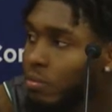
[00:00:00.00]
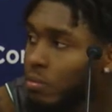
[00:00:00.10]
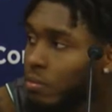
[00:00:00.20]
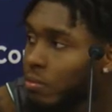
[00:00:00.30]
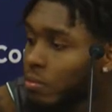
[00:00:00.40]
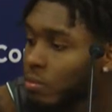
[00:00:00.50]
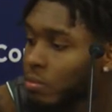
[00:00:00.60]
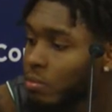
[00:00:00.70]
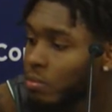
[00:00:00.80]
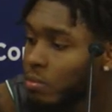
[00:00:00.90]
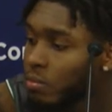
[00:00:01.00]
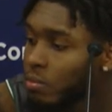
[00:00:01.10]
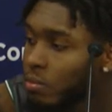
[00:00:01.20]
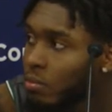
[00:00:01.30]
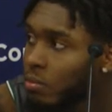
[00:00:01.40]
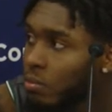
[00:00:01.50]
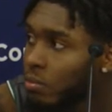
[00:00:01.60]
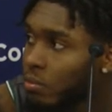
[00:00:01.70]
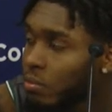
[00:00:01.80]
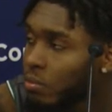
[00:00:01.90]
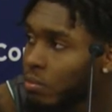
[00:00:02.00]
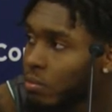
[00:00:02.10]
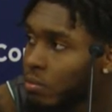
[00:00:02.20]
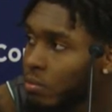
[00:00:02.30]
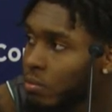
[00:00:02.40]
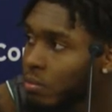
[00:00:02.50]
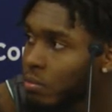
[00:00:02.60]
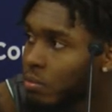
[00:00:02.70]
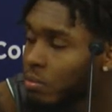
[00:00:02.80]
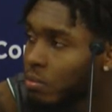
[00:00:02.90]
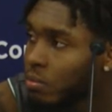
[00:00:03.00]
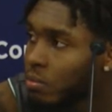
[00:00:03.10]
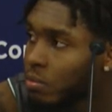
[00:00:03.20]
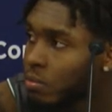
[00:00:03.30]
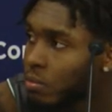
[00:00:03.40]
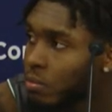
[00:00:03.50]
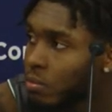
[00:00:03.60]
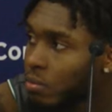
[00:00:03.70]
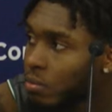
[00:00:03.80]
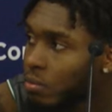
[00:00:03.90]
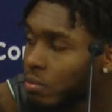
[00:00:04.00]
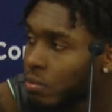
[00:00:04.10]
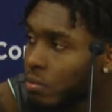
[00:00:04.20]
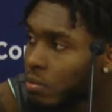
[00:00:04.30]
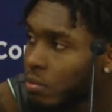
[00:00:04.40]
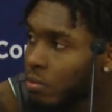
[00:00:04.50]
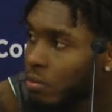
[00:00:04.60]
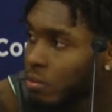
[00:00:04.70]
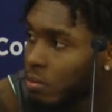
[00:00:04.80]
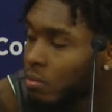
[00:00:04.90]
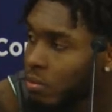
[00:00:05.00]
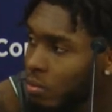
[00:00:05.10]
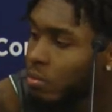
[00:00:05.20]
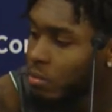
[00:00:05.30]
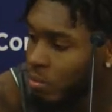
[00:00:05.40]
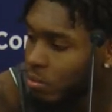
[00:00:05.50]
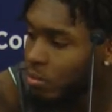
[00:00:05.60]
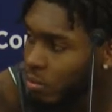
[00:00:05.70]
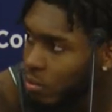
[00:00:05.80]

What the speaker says: (not speaking)